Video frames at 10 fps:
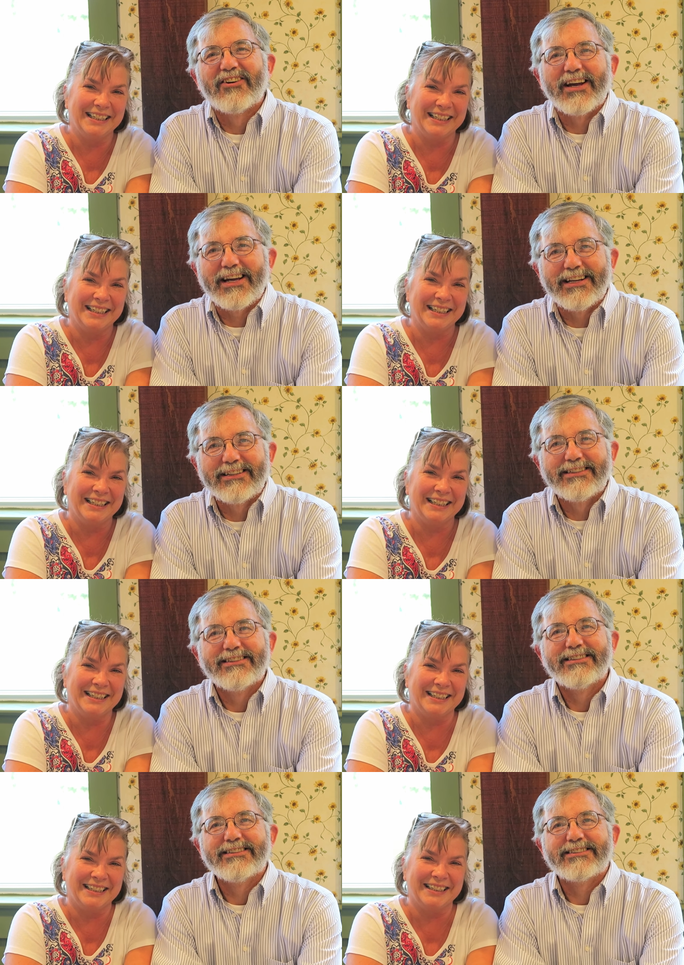Speaker 1: okay.
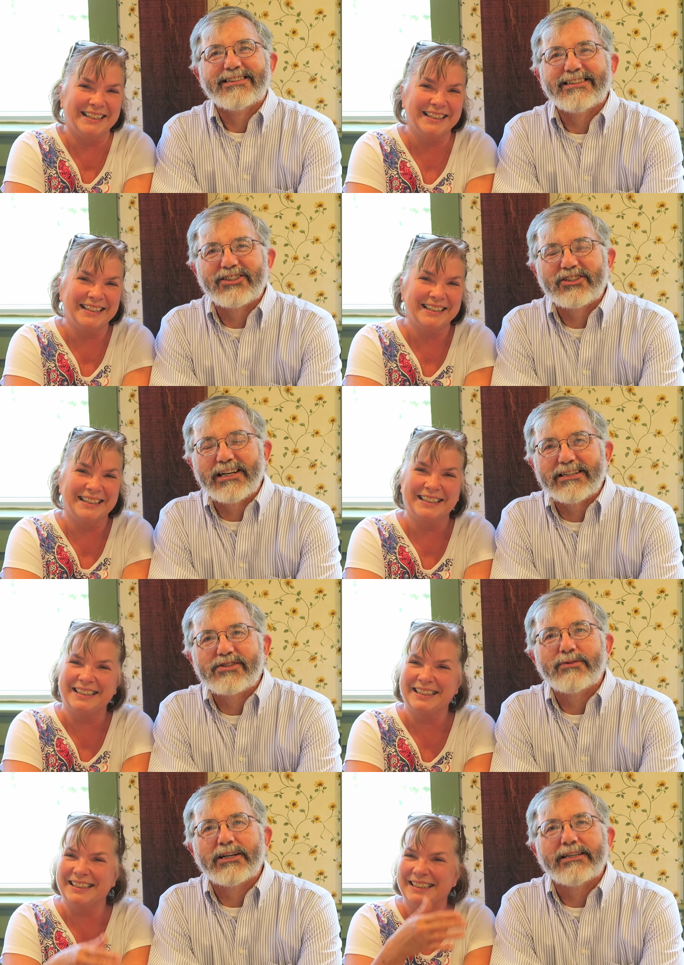Let's try
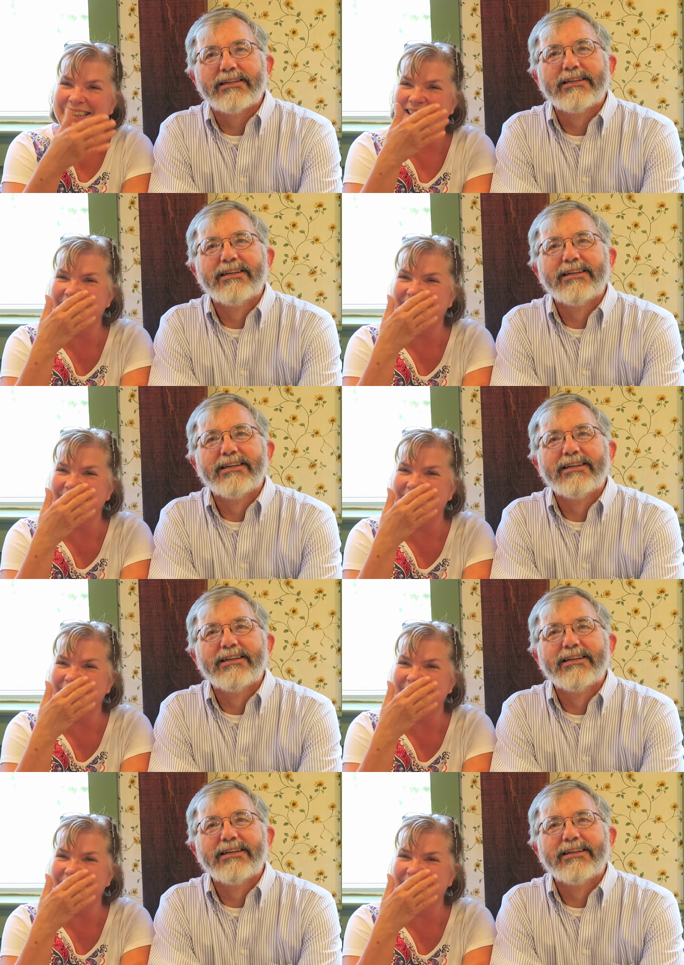this, Marlene.